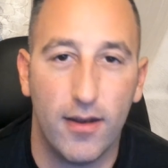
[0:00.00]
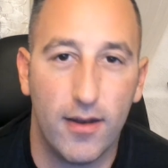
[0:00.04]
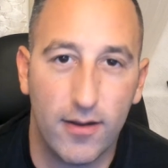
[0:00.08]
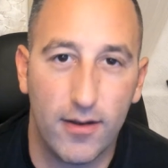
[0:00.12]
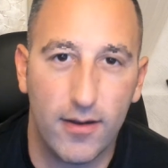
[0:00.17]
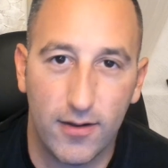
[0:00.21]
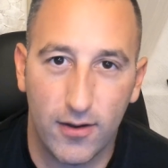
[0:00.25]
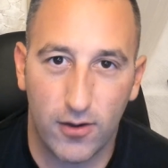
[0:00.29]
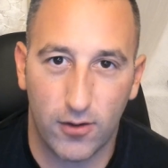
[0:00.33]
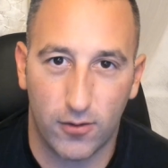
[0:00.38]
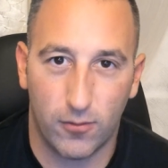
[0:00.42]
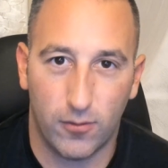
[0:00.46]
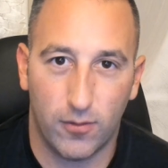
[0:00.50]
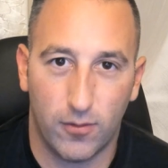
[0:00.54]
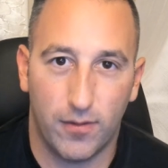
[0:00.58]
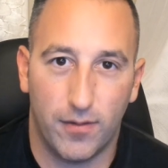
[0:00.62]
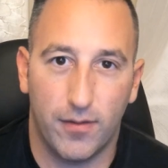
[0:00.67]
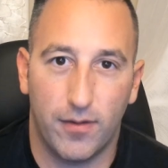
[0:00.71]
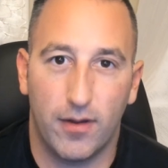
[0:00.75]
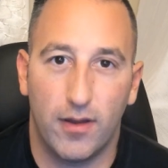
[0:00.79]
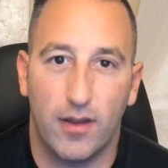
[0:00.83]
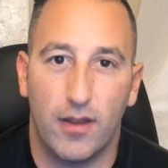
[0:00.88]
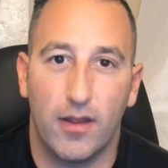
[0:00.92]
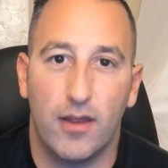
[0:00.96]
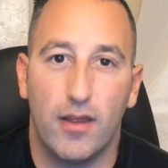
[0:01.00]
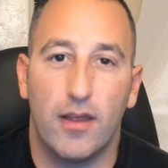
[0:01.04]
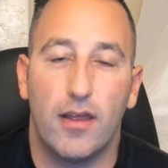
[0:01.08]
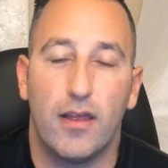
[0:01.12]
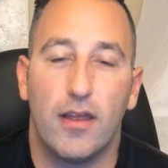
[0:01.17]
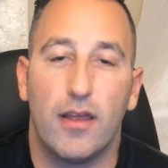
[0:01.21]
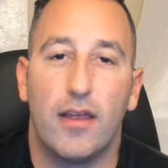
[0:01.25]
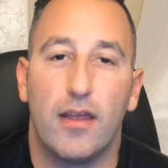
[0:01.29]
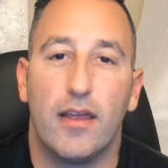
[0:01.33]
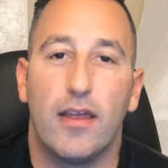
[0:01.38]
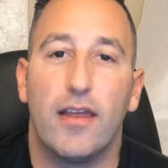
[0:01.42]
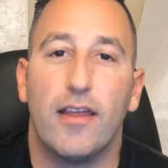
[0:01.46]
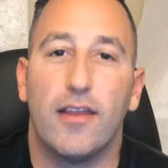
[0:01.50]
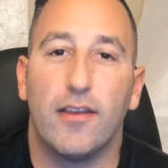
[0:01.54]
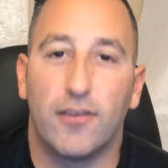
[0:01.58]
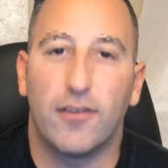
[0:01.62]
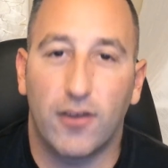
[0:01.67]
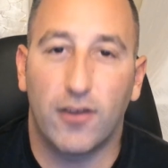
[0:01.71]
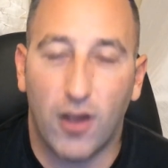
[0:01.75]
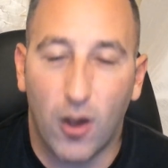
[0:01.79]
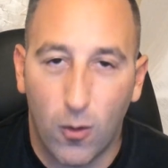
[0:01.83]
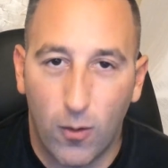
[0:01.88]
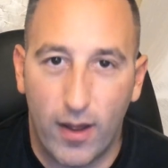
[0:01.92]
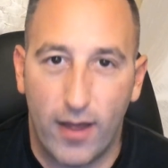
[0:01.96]
you to do is
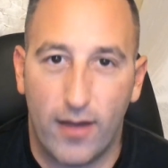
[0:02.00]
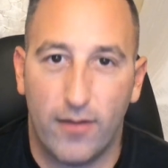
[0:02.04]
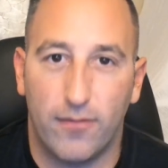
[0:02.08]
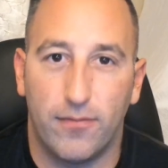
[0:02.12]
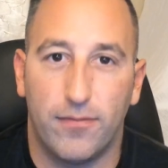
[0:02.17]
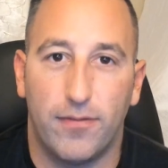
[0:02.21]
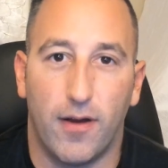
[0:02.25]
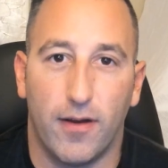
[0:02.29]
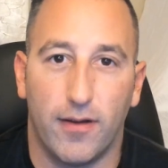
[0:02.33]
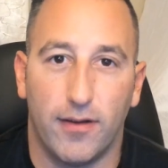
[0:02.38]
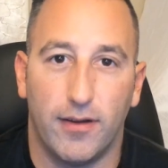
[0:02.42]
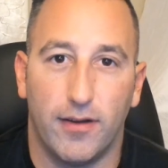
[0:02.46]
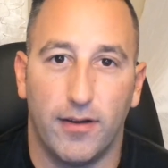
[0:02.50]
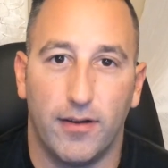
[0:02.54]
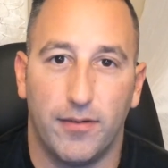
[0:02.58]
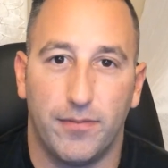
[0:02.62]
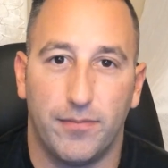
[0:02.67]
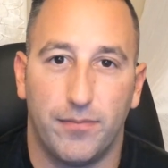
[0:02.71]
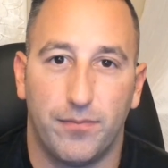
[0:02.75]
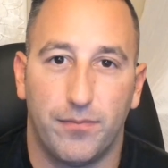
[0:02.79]
go have fun.